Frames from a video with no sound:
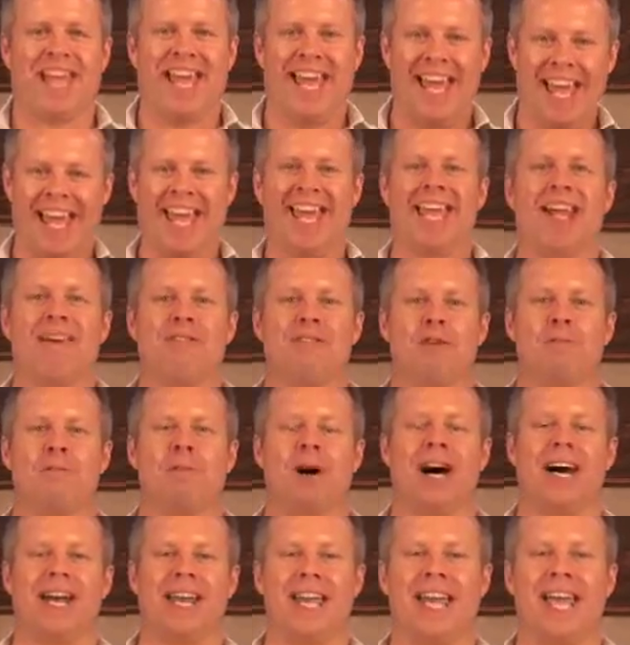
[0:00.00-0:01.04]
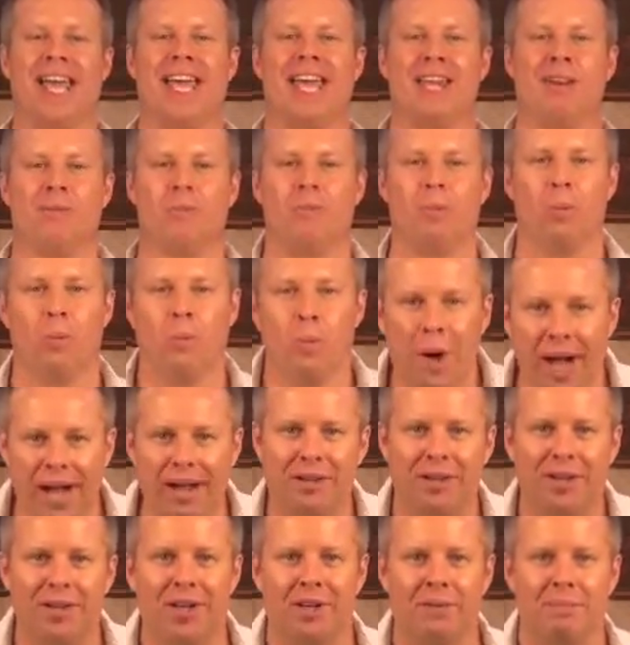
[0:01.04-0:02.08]
Hey everybody, and
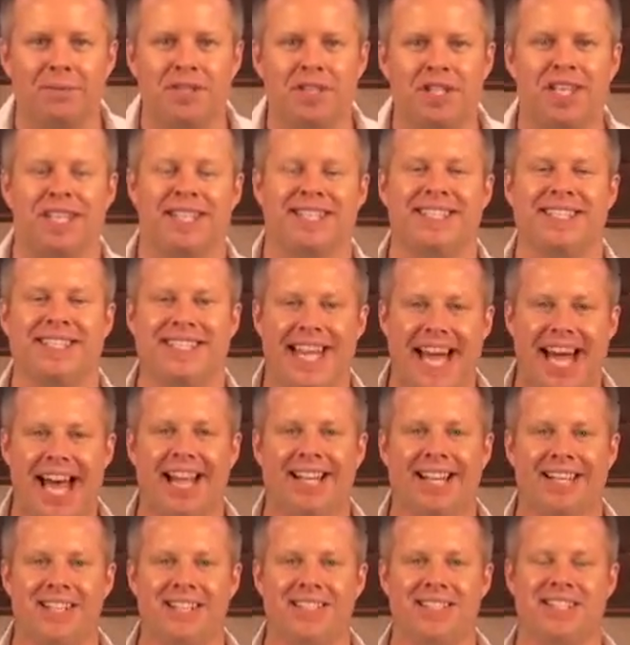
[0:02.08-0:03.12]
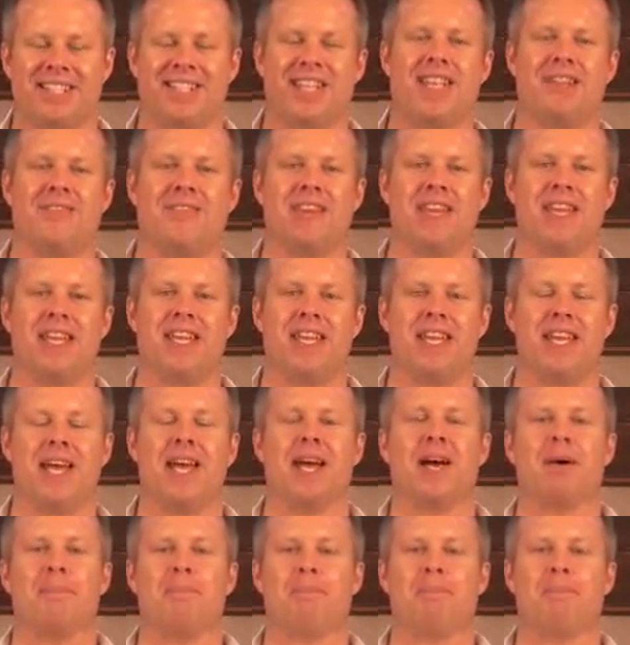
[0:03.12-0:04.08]
welcome to Dallas TV.